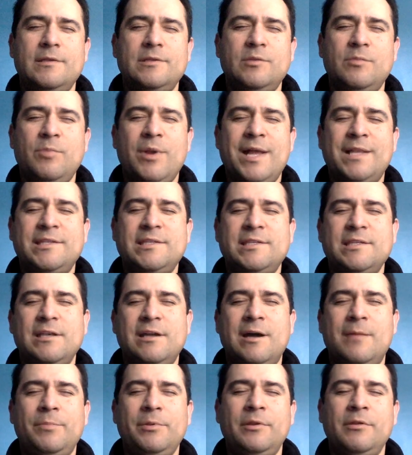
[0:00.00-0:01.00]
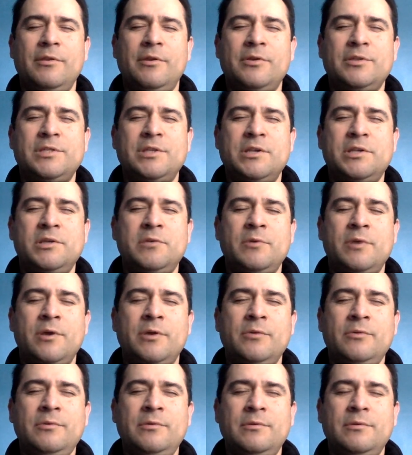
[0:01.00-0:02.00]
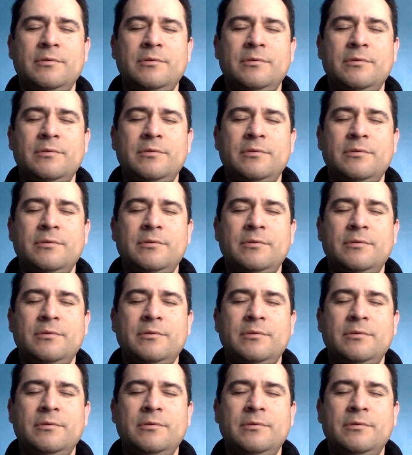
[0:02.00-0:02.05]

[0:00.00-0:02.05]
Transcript: So practice a couple of those on your own.